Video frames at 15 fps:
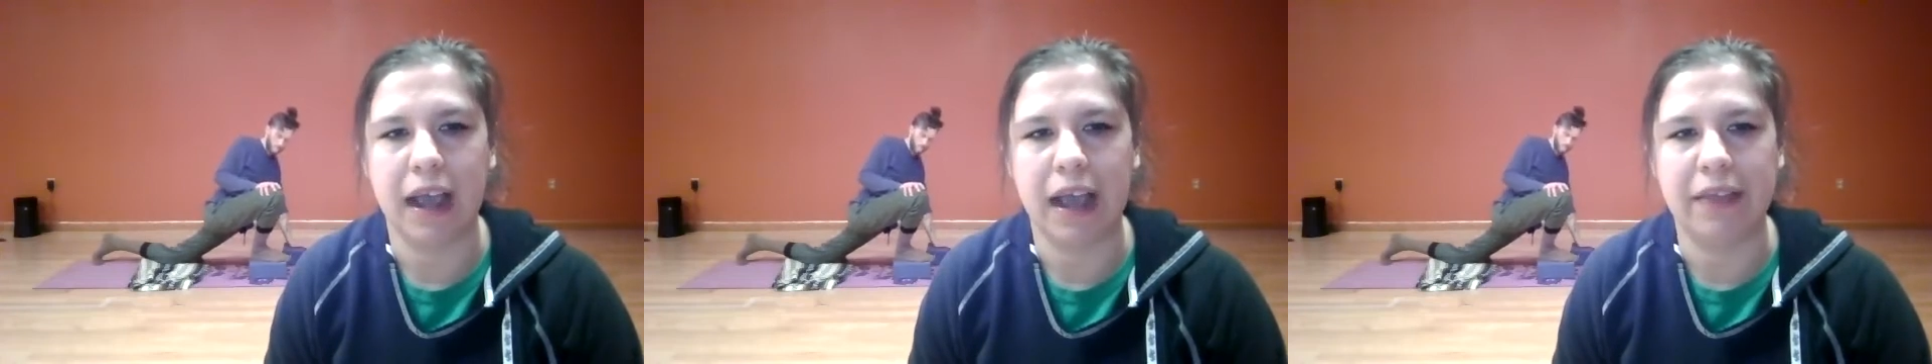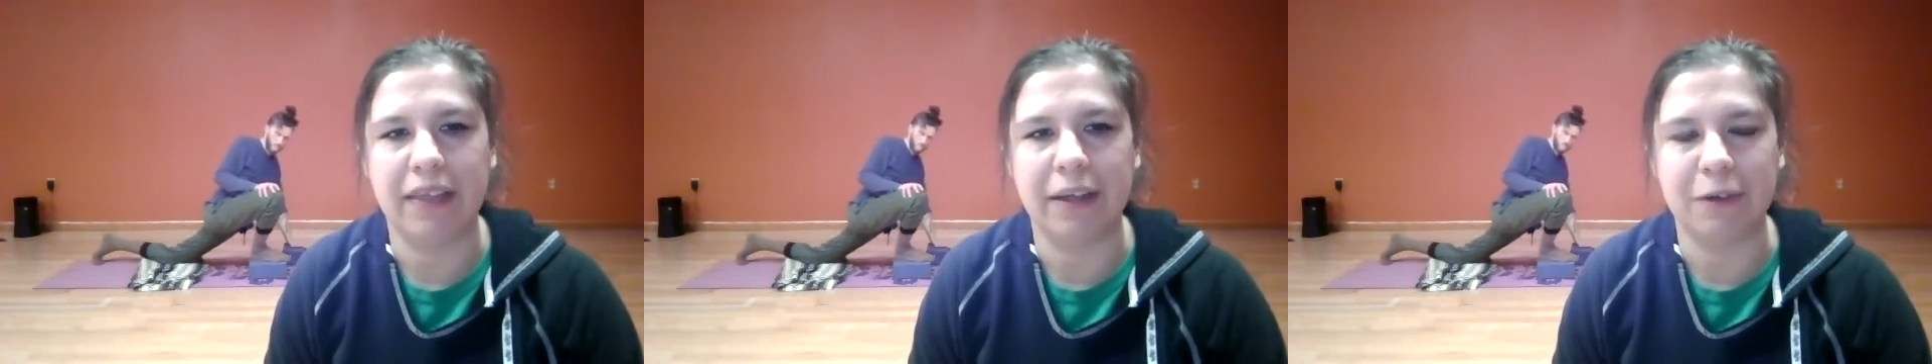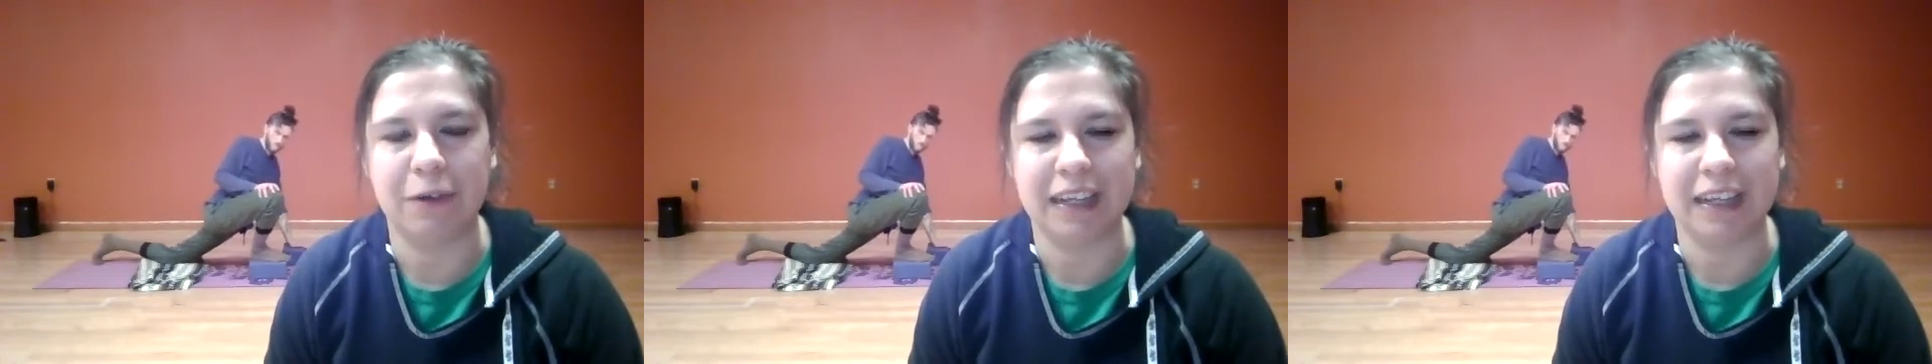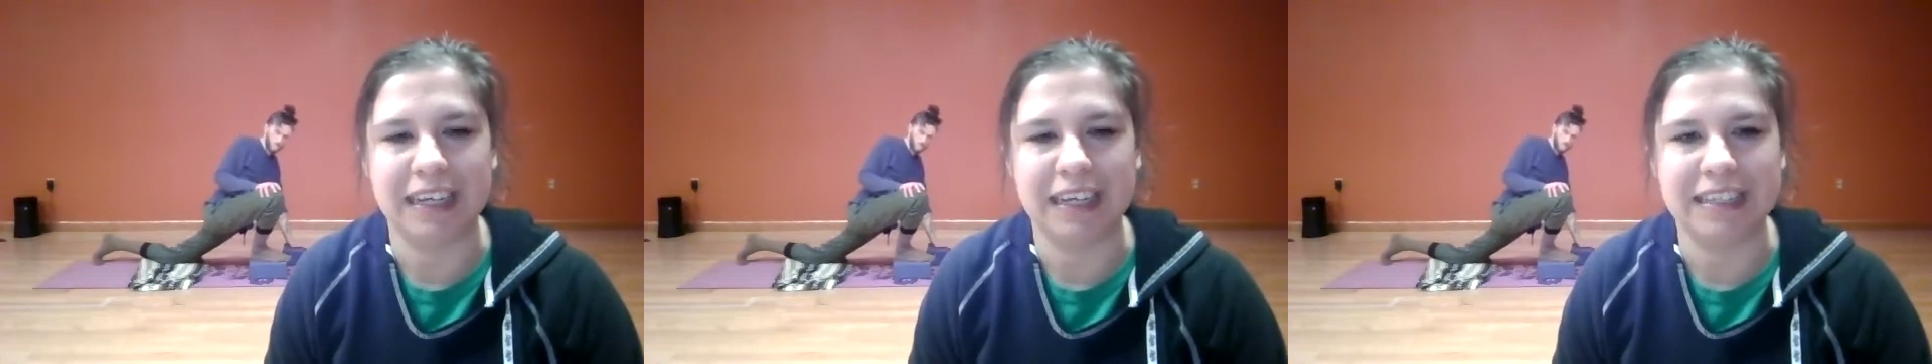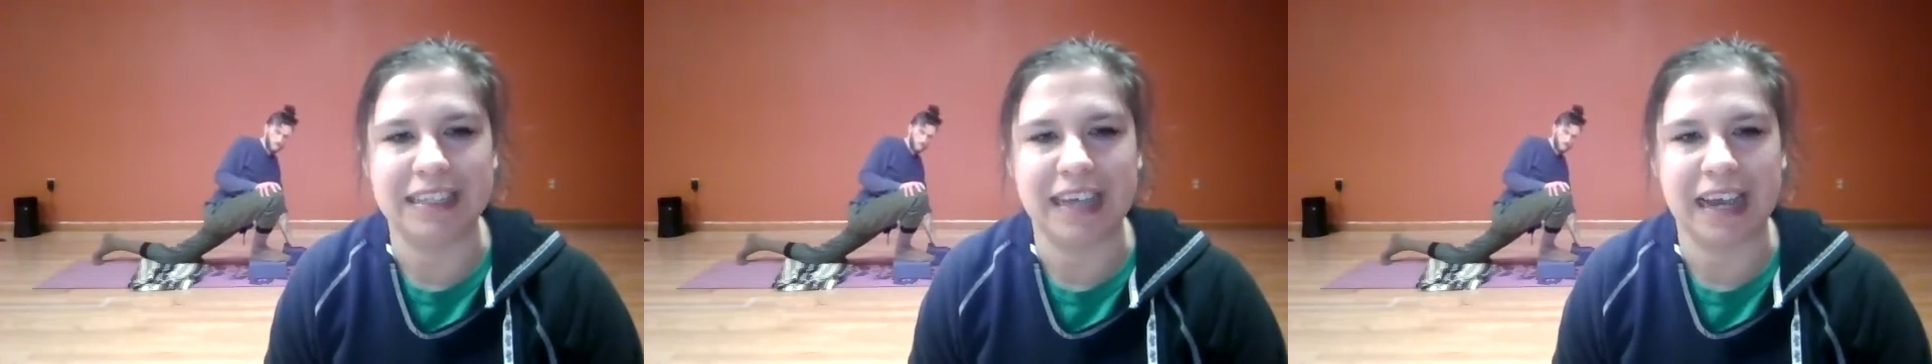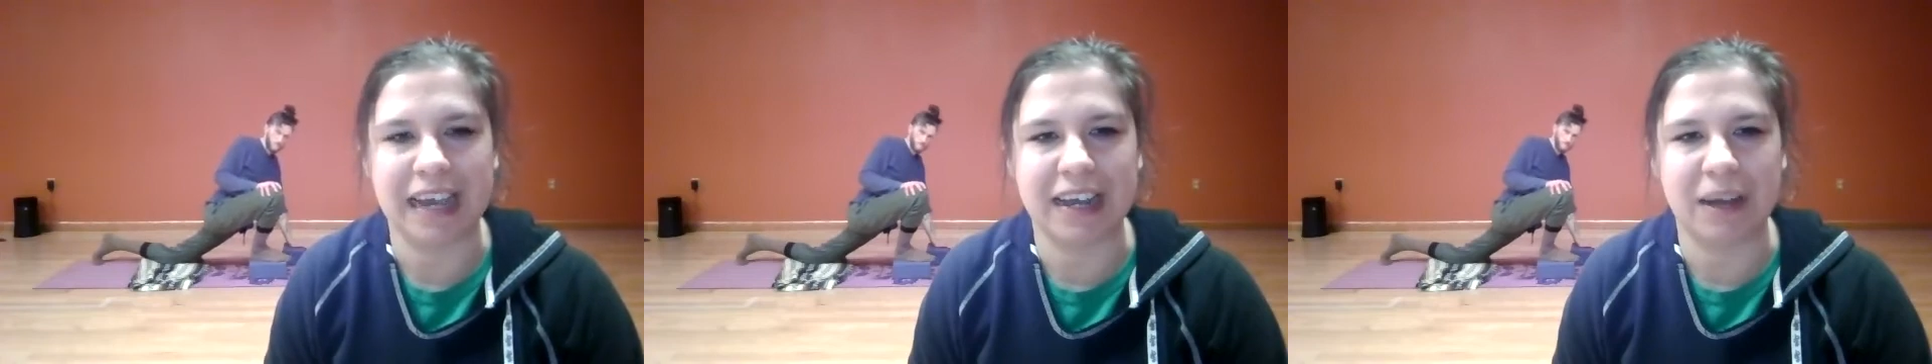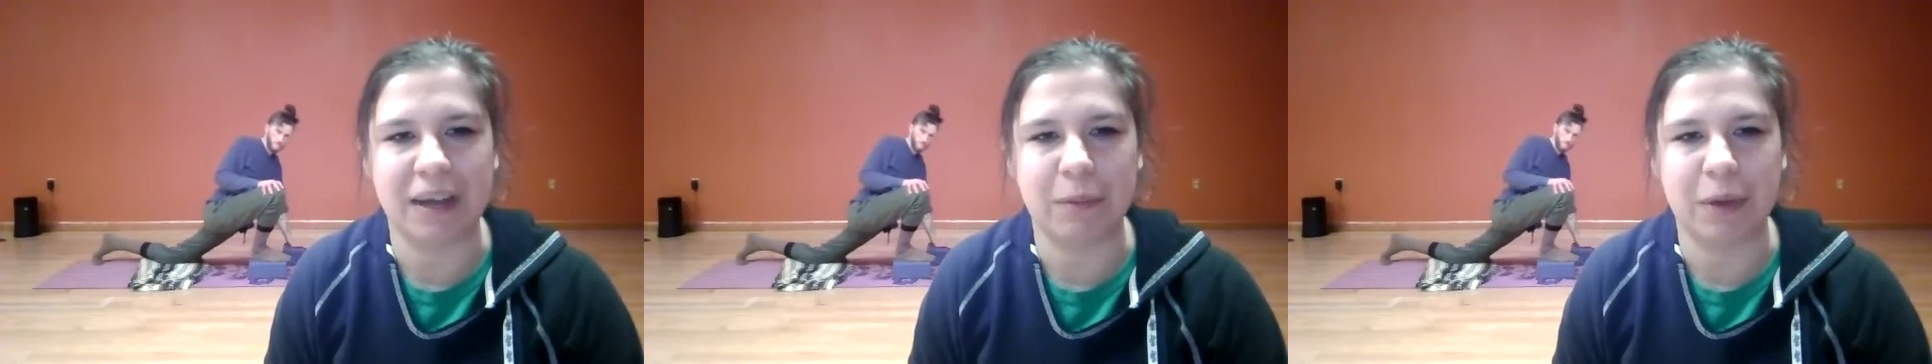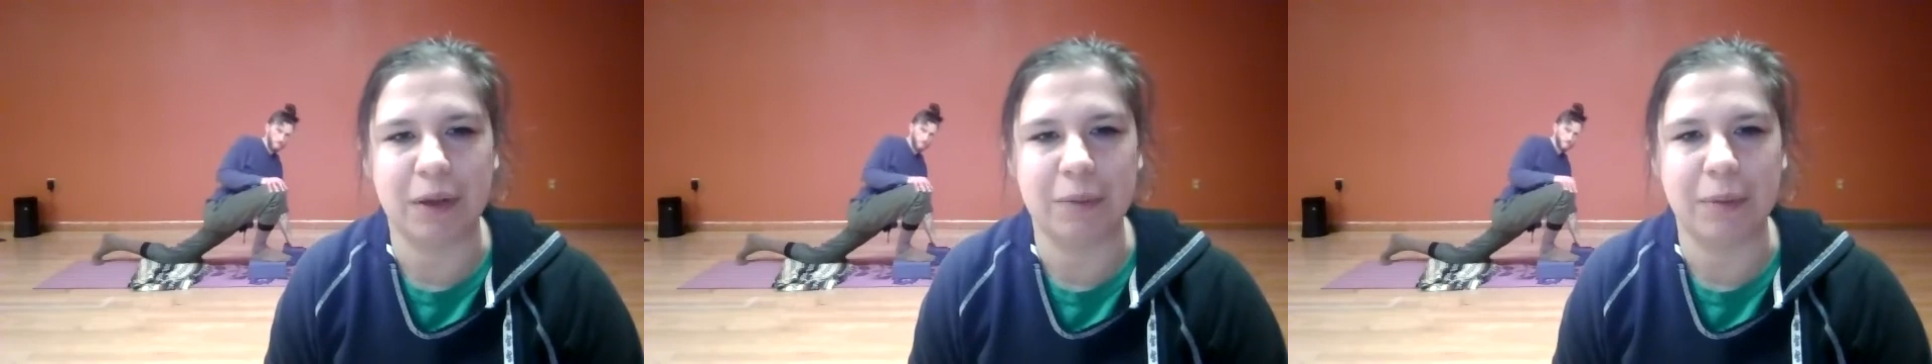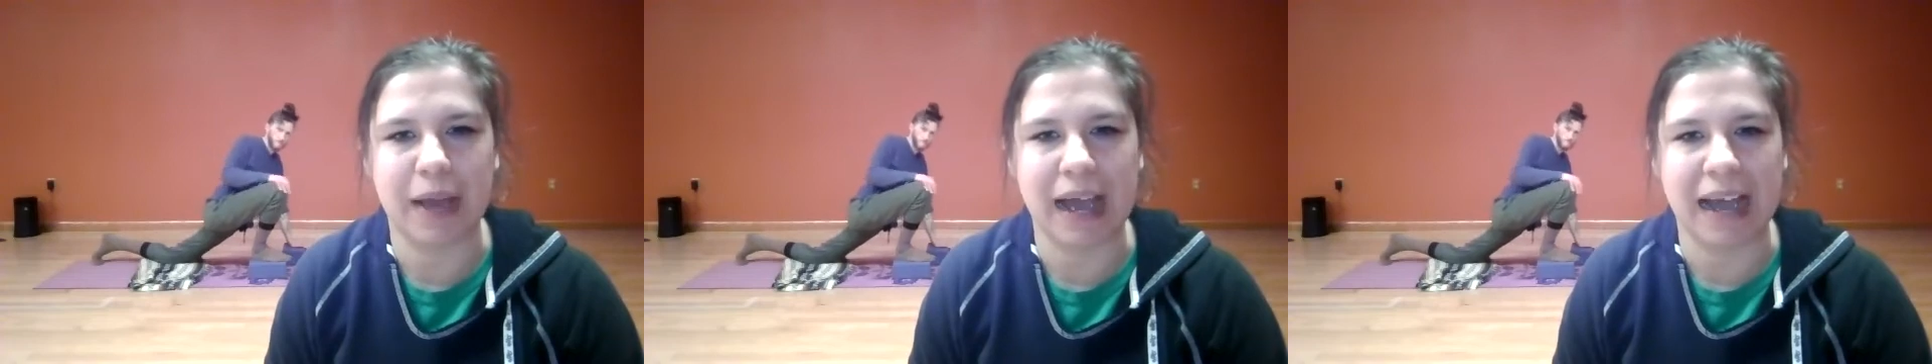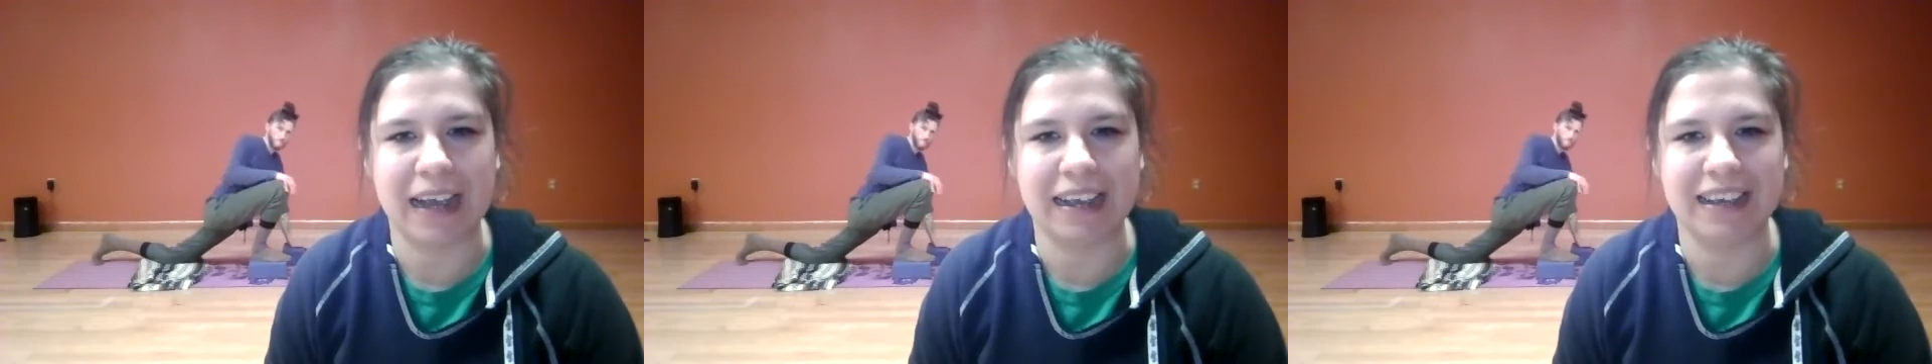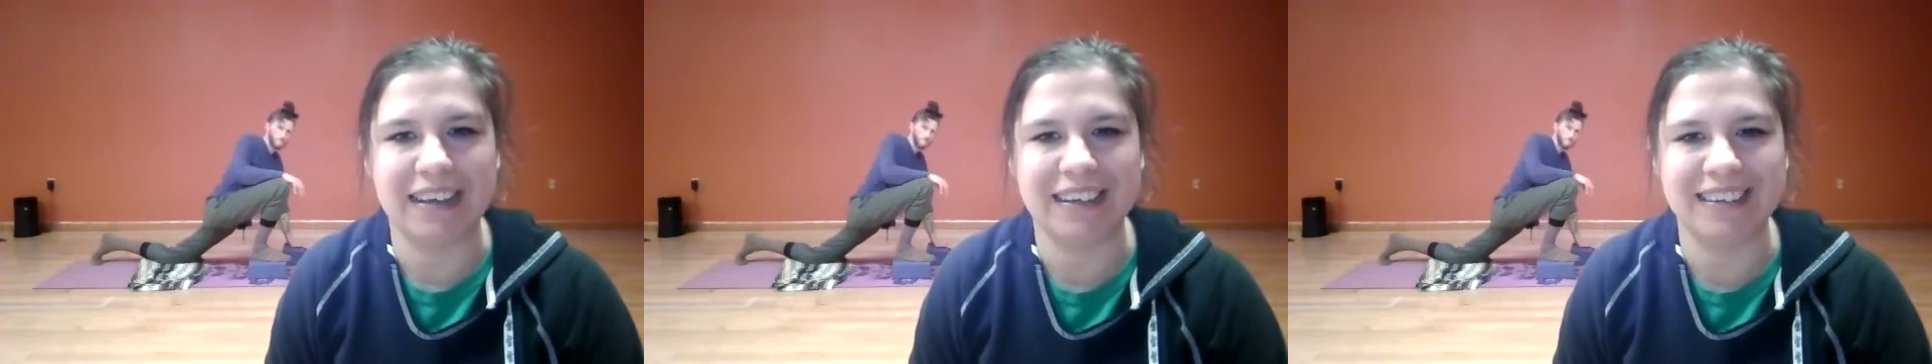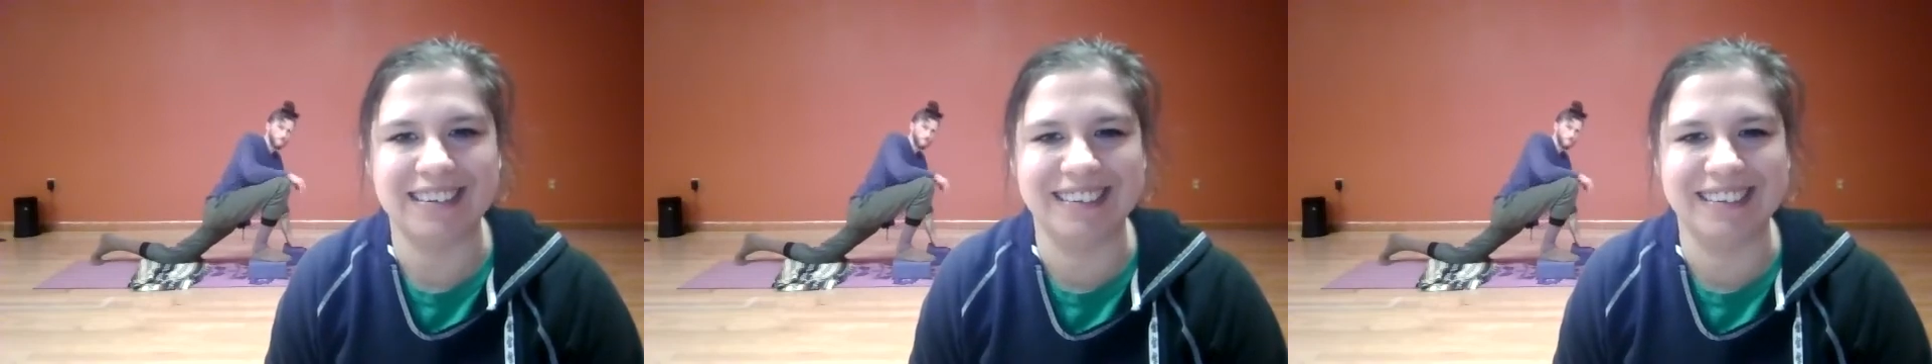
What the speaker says: And then release that, come on back.